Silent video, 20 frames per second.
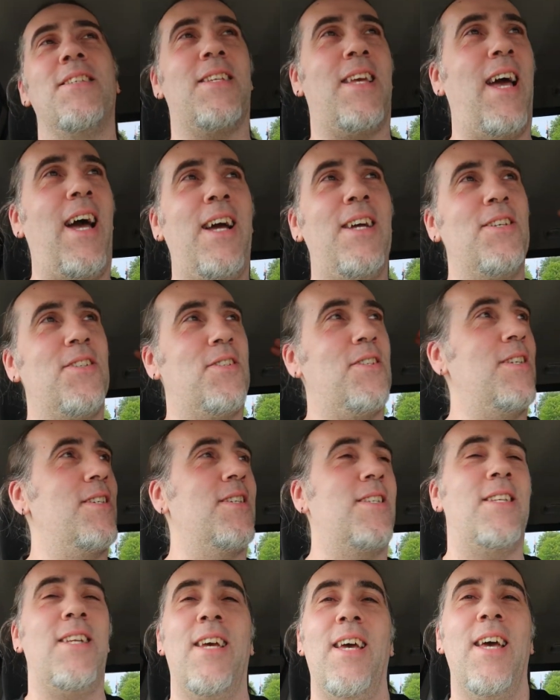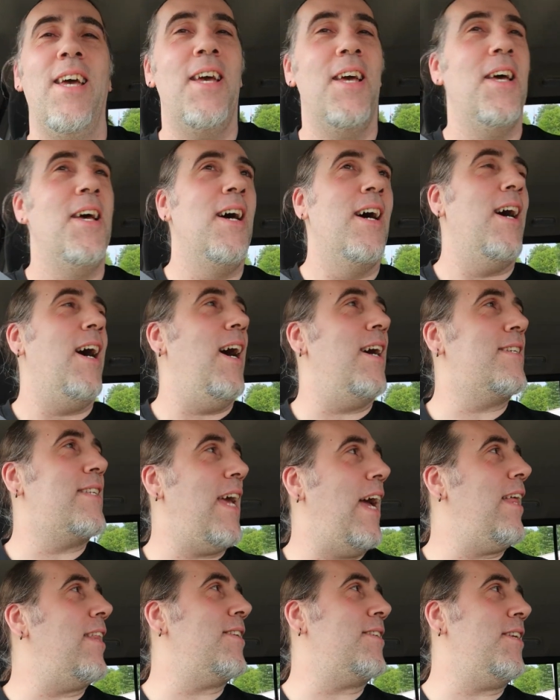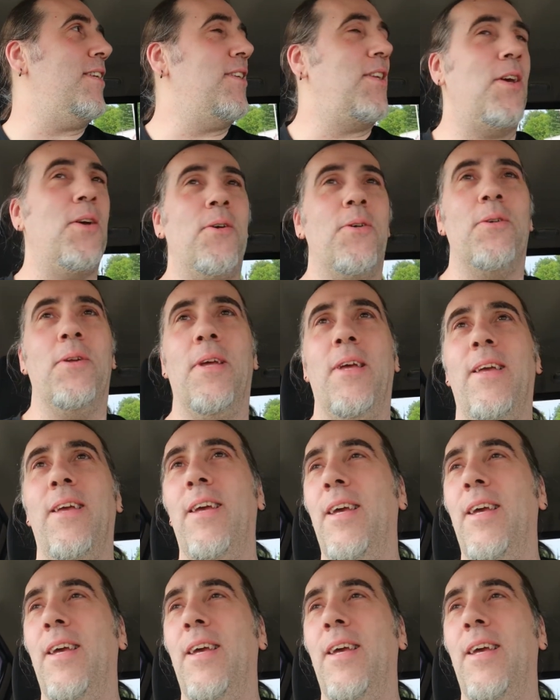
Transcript: This guy is just a talented dude,